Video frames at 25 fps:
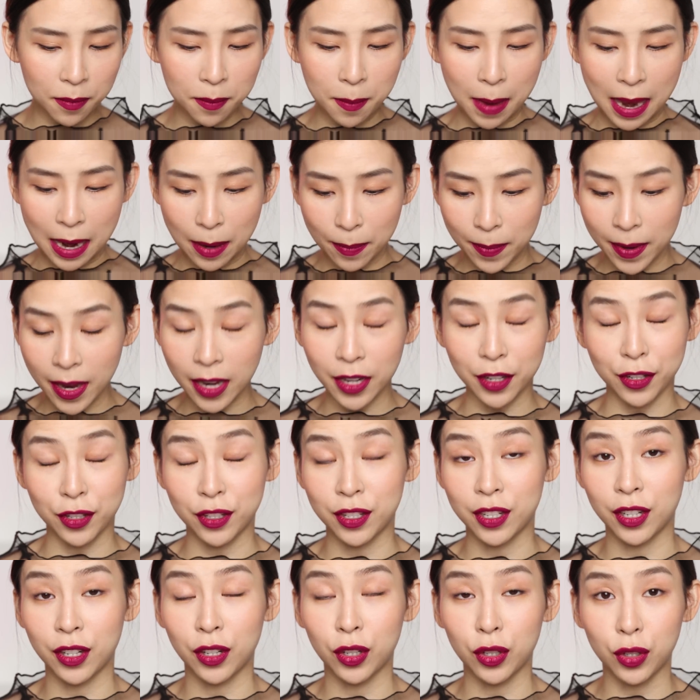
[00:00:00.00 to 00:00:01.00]
Maybe I
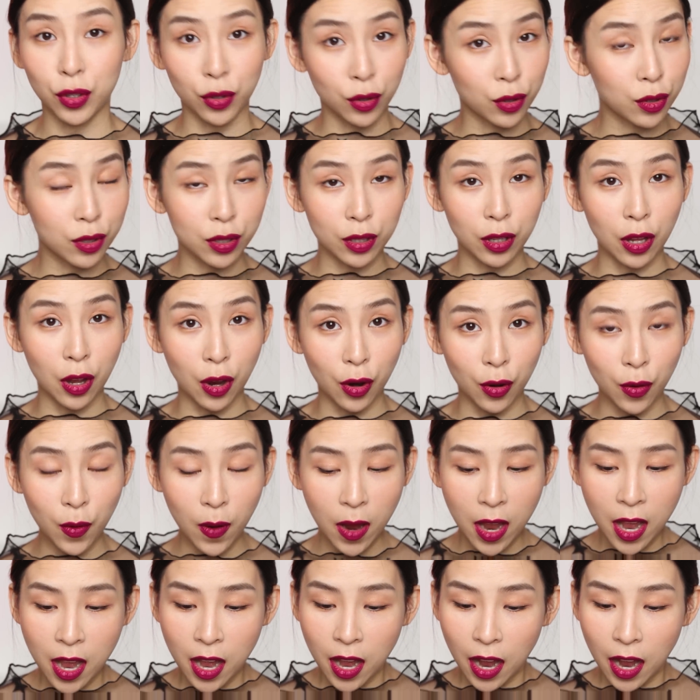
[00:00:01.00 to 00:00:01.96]
just did it too slow.